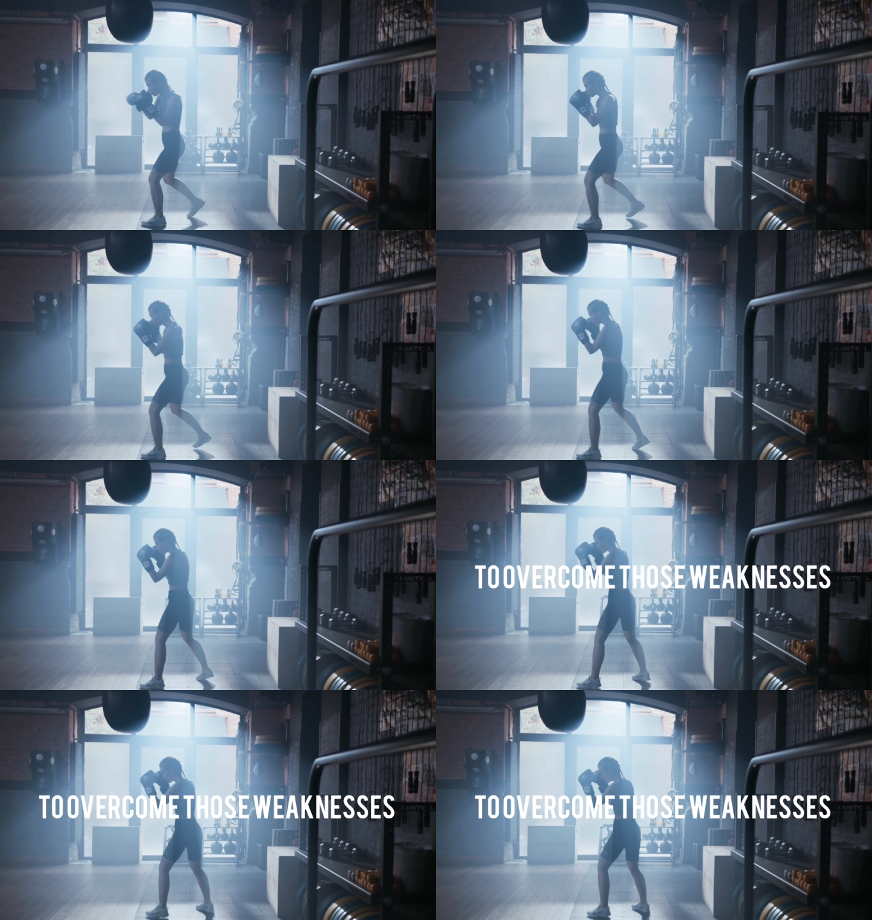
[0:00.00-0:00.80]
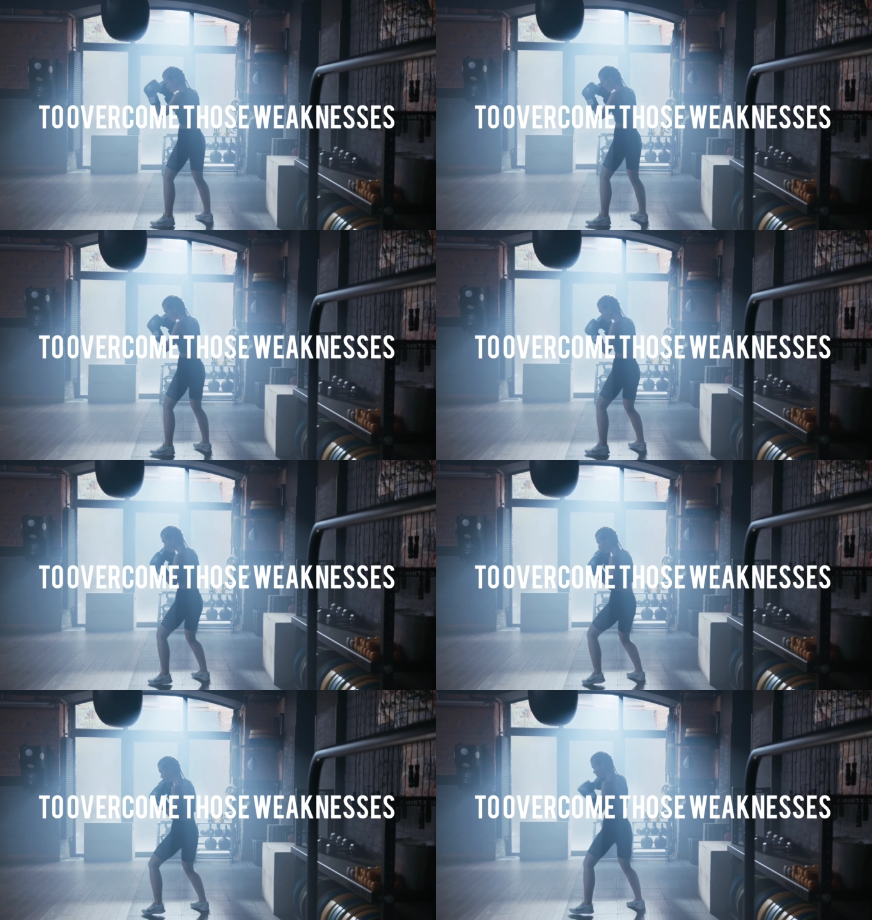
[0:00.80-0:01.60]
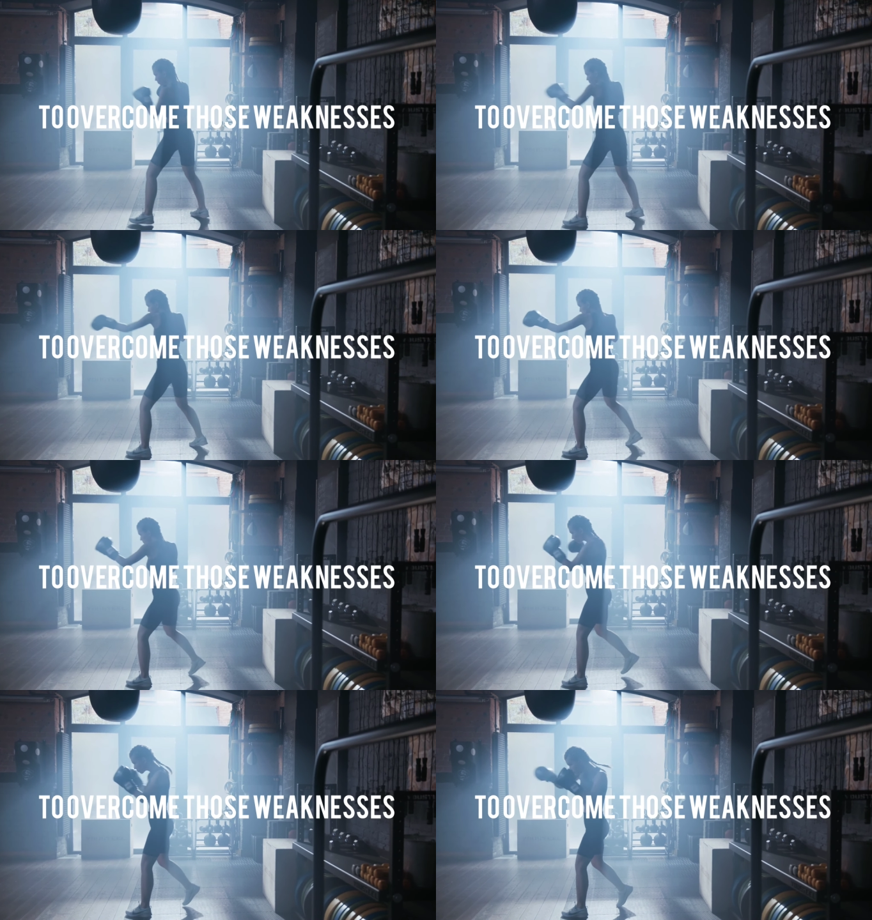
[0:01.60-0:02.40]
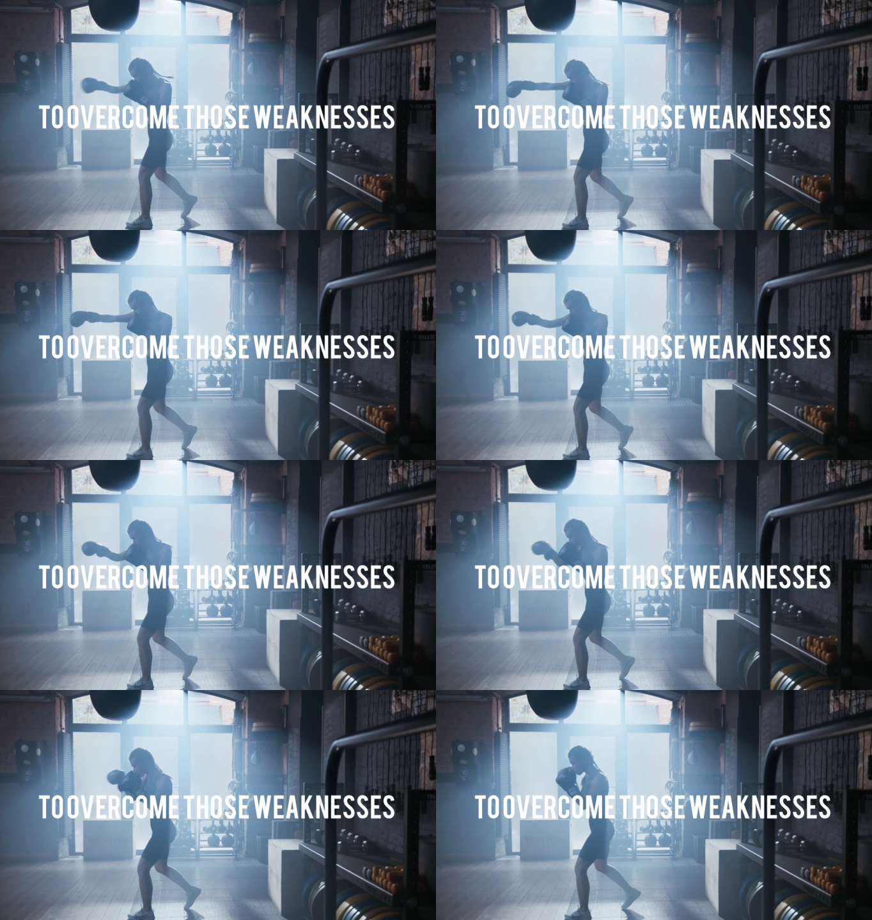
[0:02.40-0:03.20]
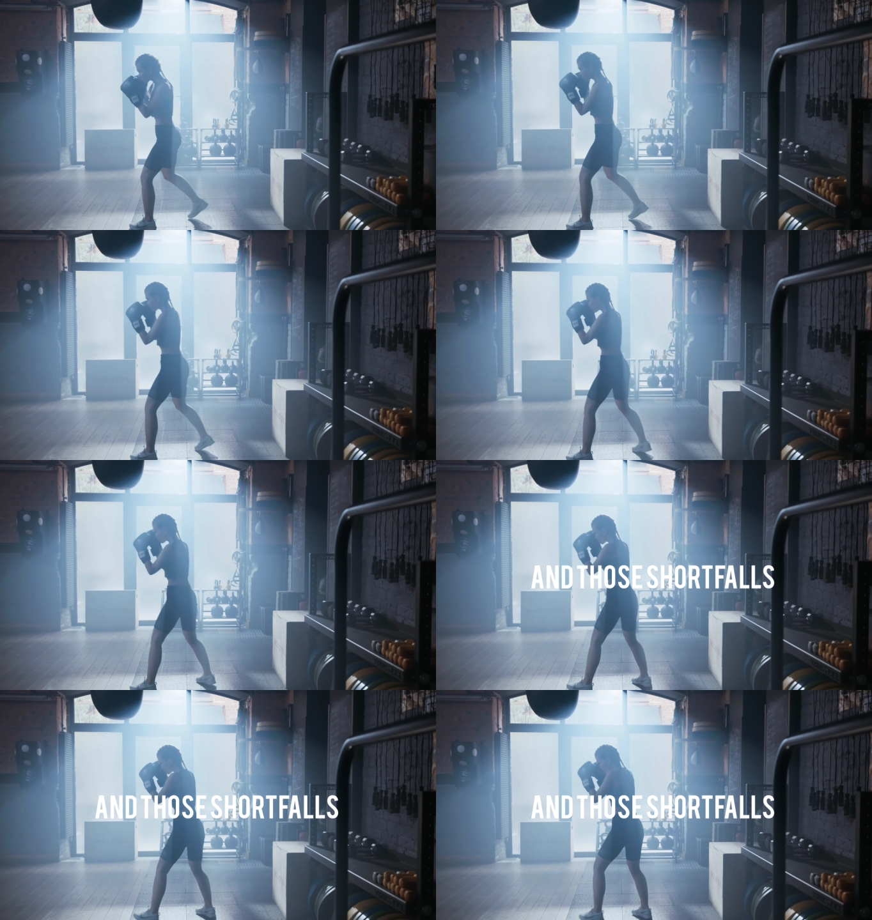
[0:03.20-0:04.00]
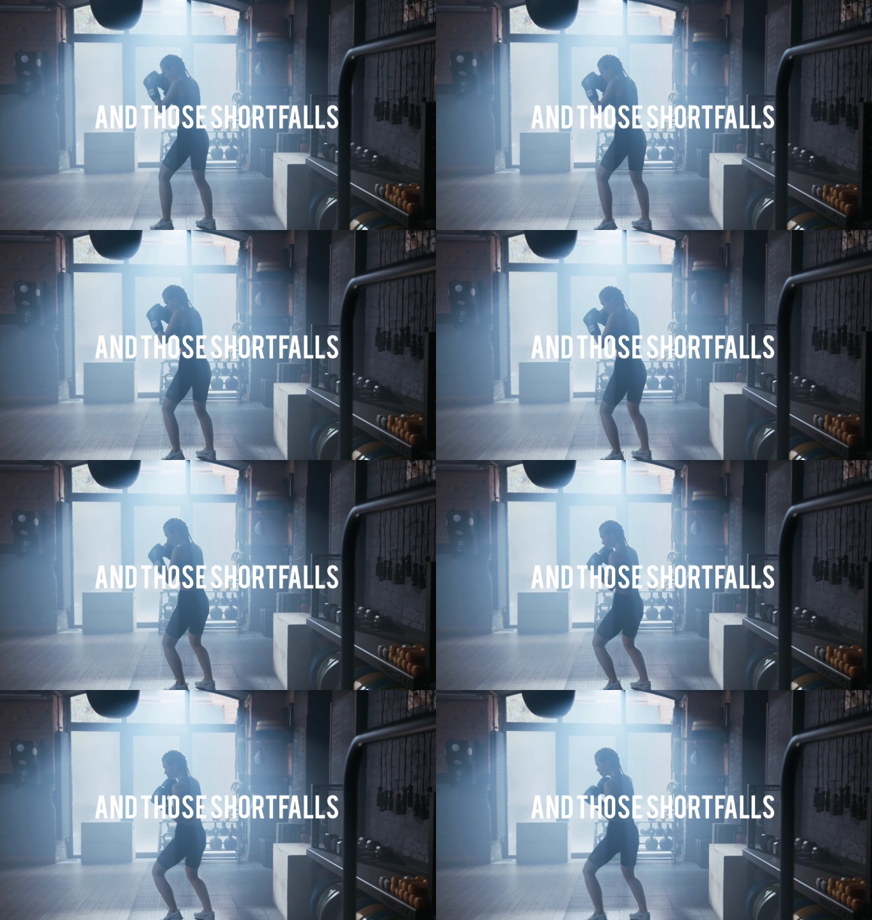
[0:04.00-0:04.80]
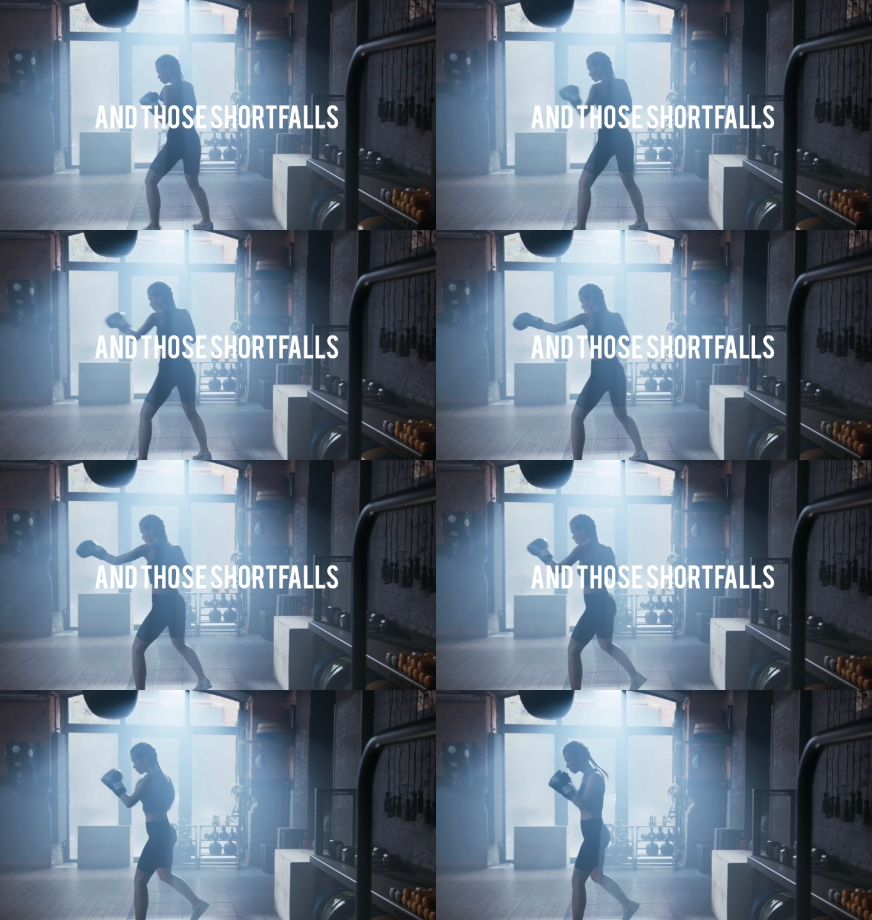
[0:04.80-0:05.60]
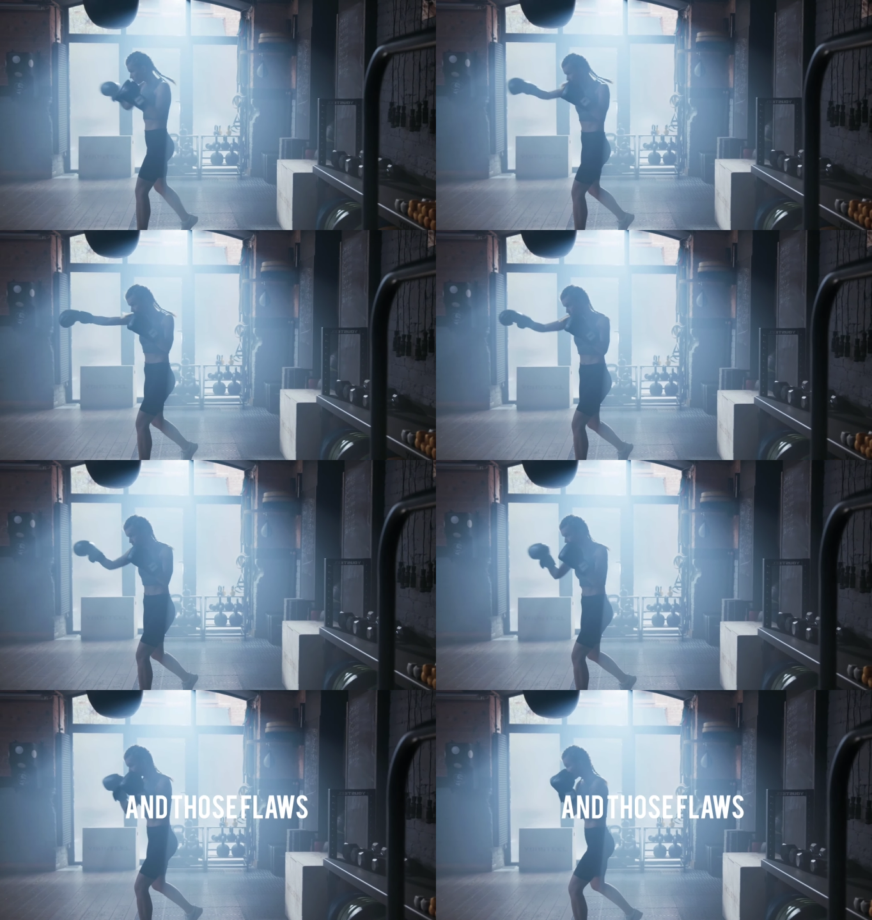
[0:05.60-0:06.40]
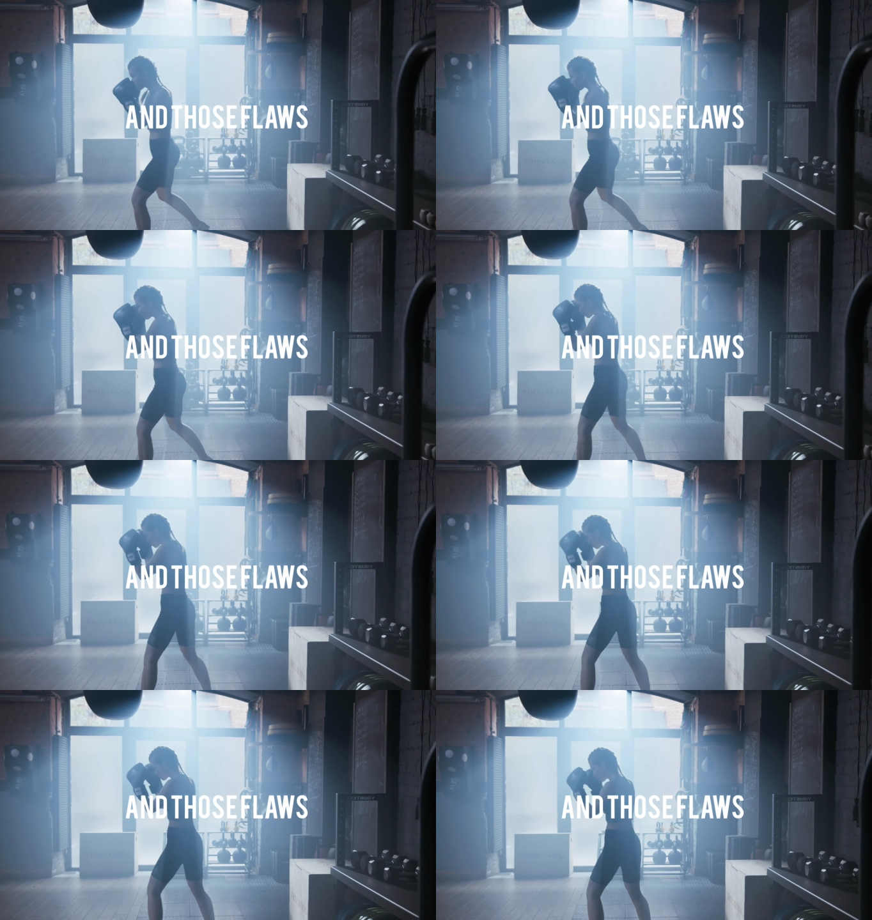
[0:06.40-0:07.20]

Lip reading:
(no speaker visible)